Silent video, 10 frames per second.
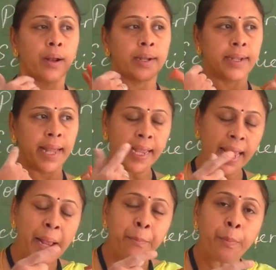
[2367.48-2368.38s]

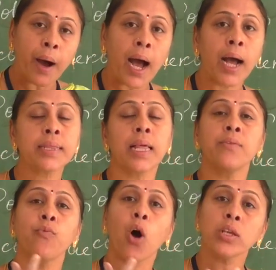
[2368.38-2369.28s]
taking bath
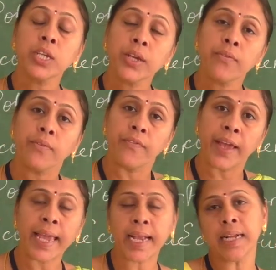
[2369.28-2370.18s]
and washing
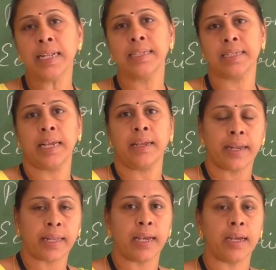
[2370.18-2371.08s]
vehicles
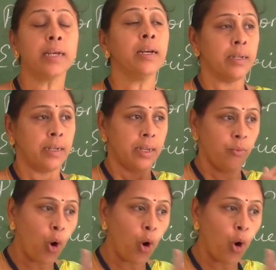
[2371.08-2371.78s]
in the